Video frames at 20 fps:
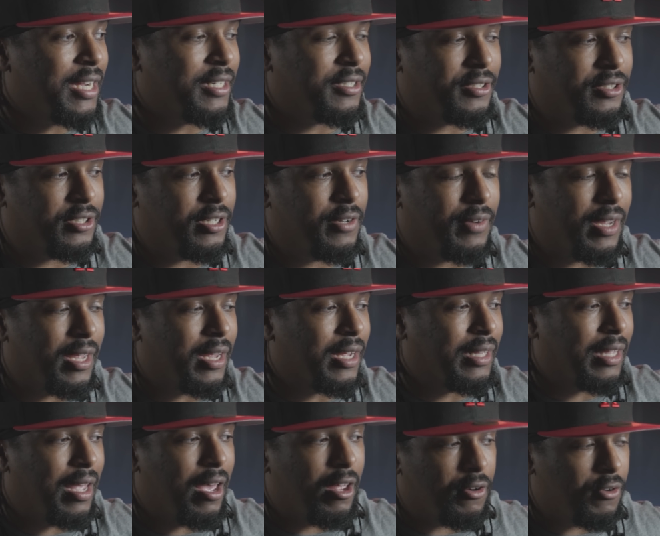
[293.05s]
and stuff, getting
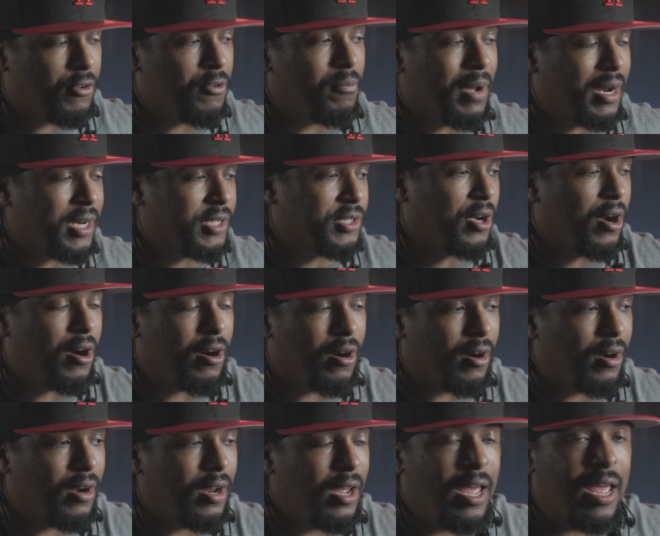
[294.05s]
clowned on them by this car,